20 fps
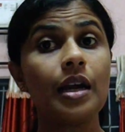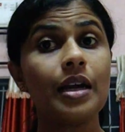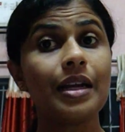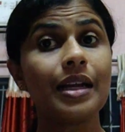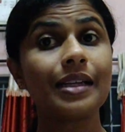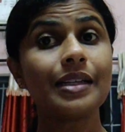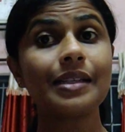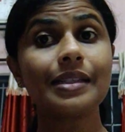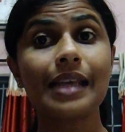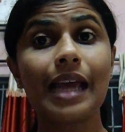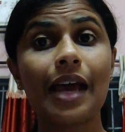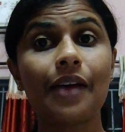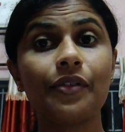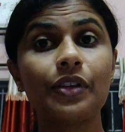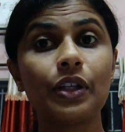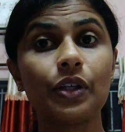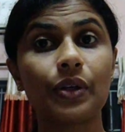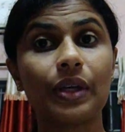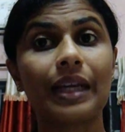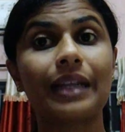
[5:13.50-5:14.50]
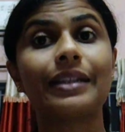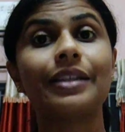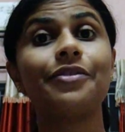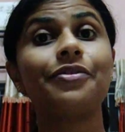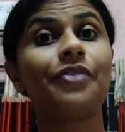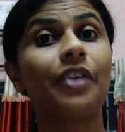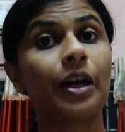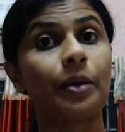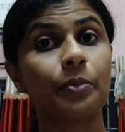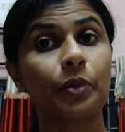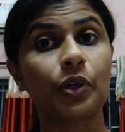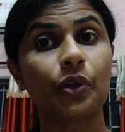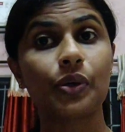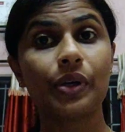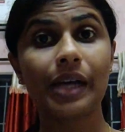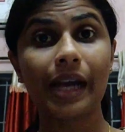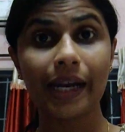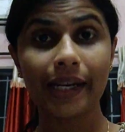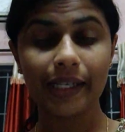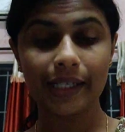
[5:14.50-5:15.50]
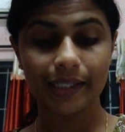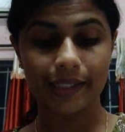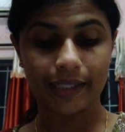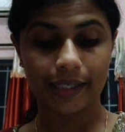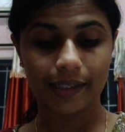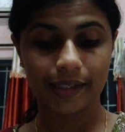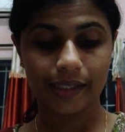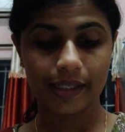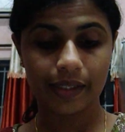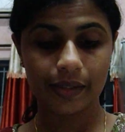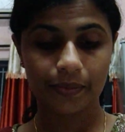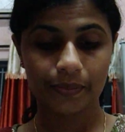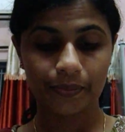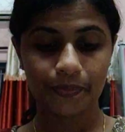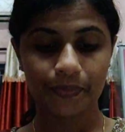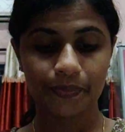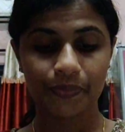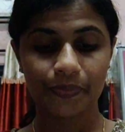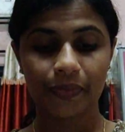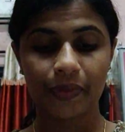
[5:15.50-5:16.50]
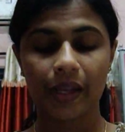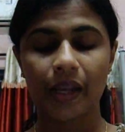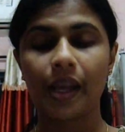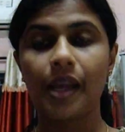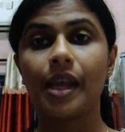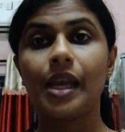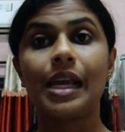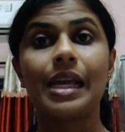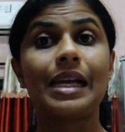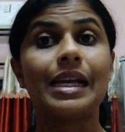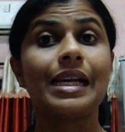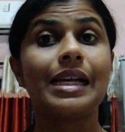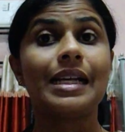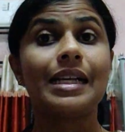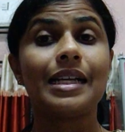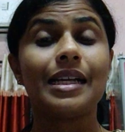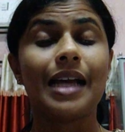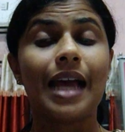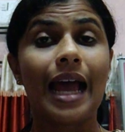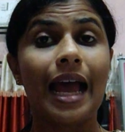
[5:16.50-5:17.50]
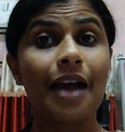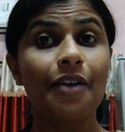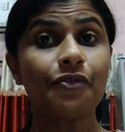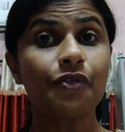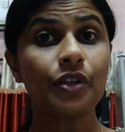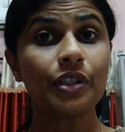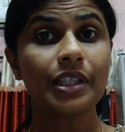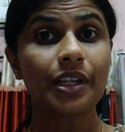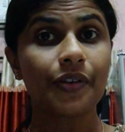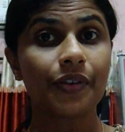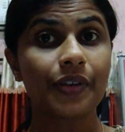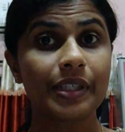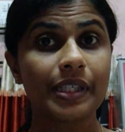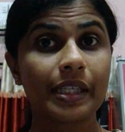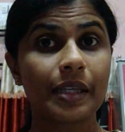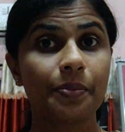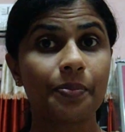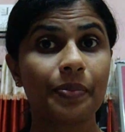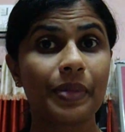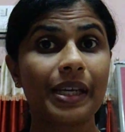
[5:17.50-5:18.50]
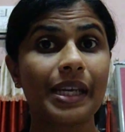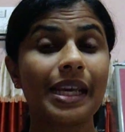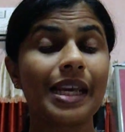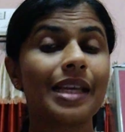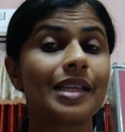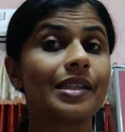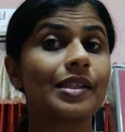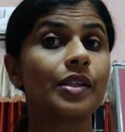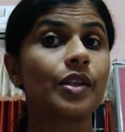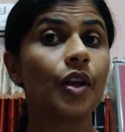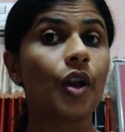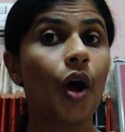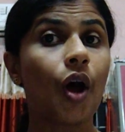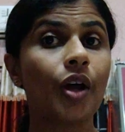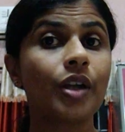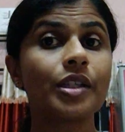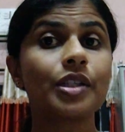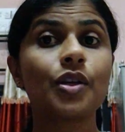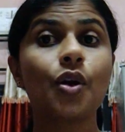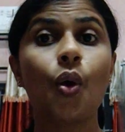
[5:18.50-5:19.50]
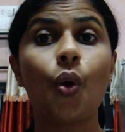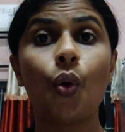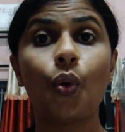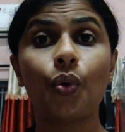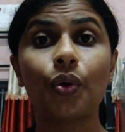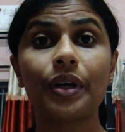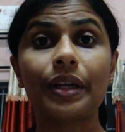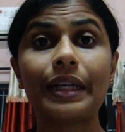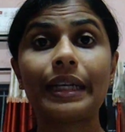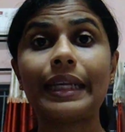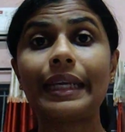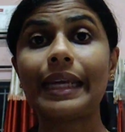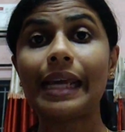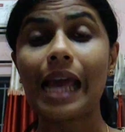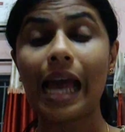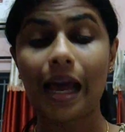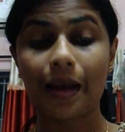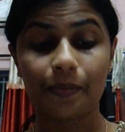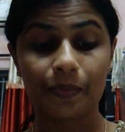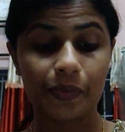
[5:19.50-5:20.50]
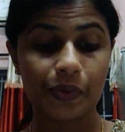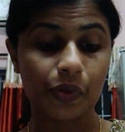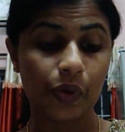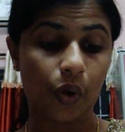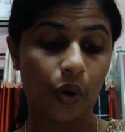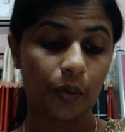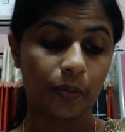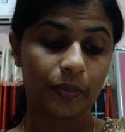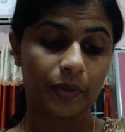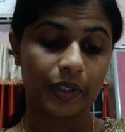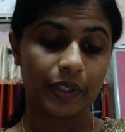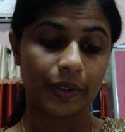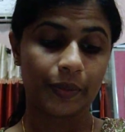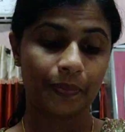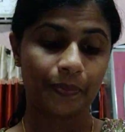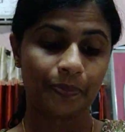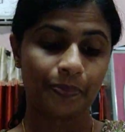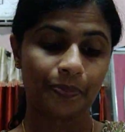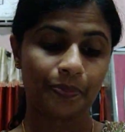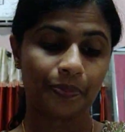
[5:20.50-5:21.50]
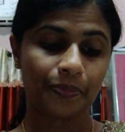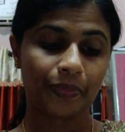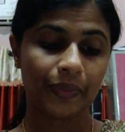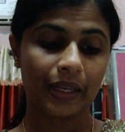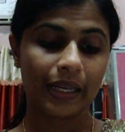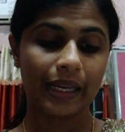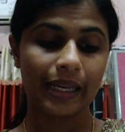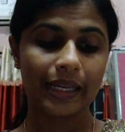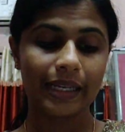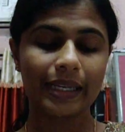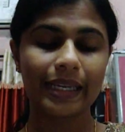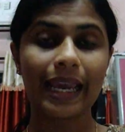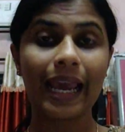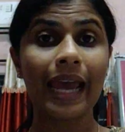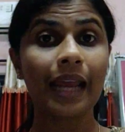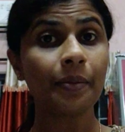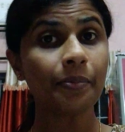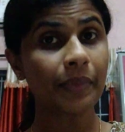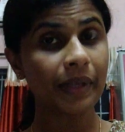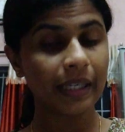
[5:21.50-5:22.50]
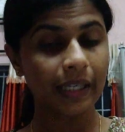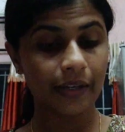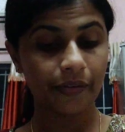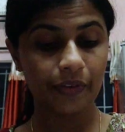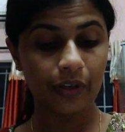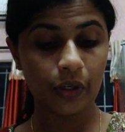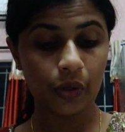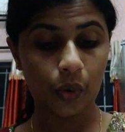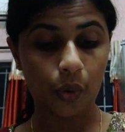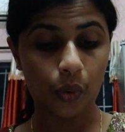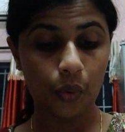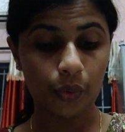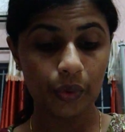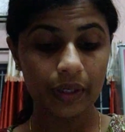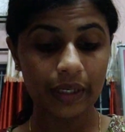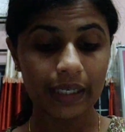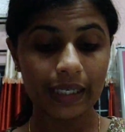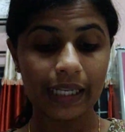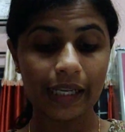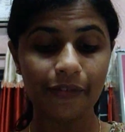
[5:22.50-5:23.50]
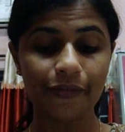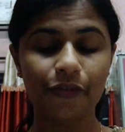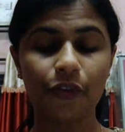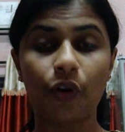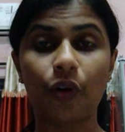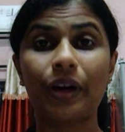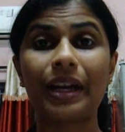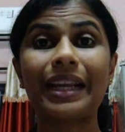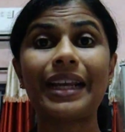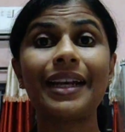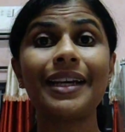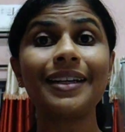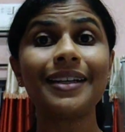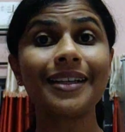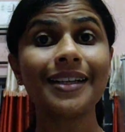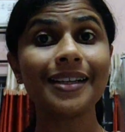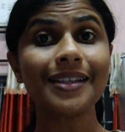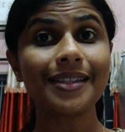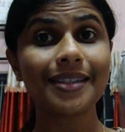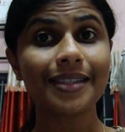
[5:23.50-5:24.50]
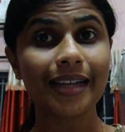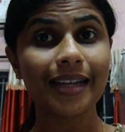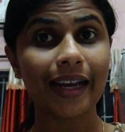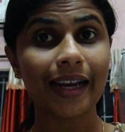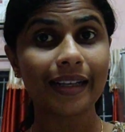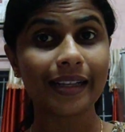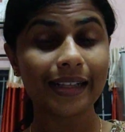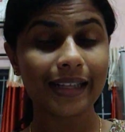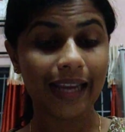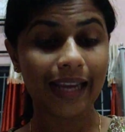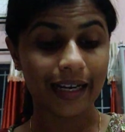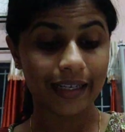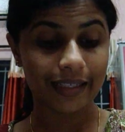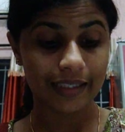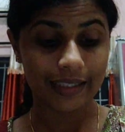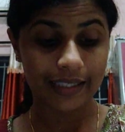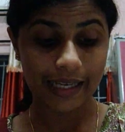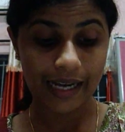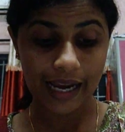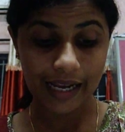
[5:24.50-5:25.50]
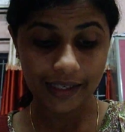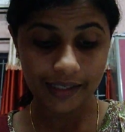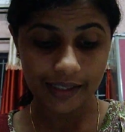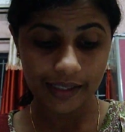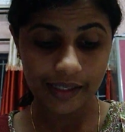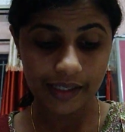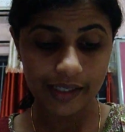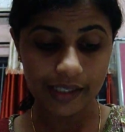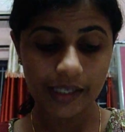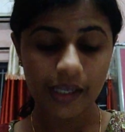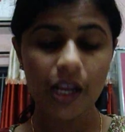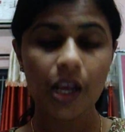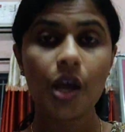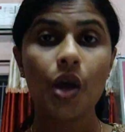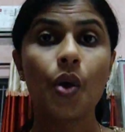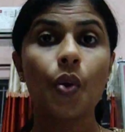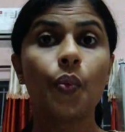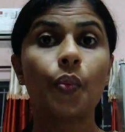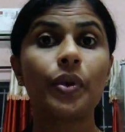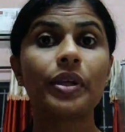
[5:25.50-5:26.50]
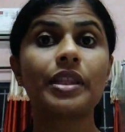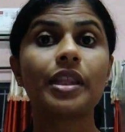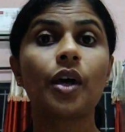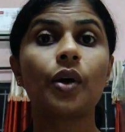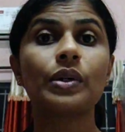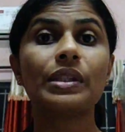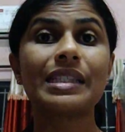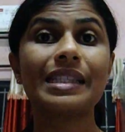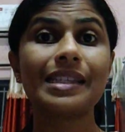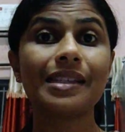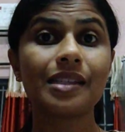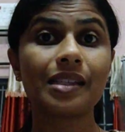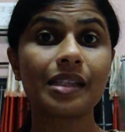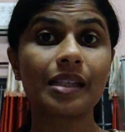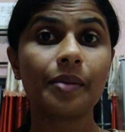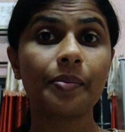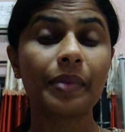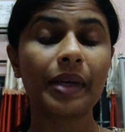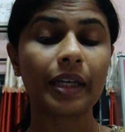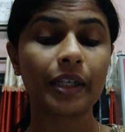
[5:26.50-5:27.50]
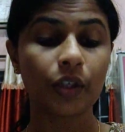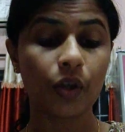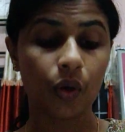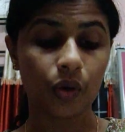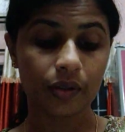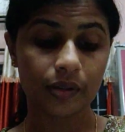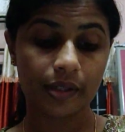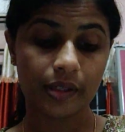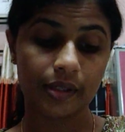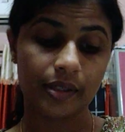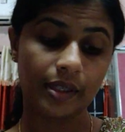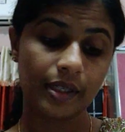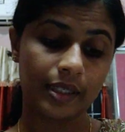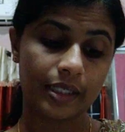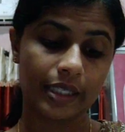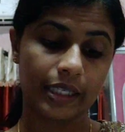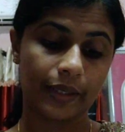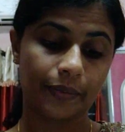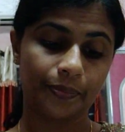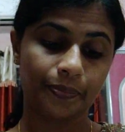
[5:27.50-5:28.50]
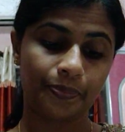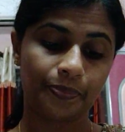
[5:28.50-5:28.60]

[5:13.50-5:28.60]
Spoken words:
Let us have a look at the pharmacokinetics. Amphotericin B is not orally absorbed. It can be given orally for intestinal candidiasis without systemic toxicity.